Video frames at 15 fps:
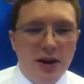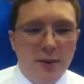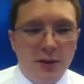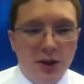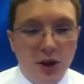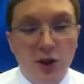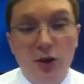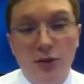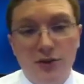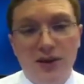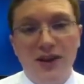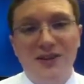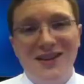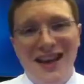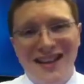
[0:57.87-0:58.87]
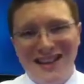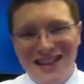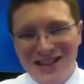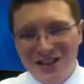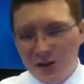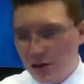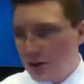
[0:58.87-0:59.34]
But the good news is that
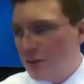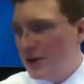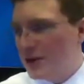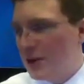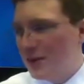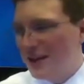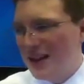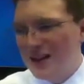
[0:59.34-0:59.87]
this is going to be something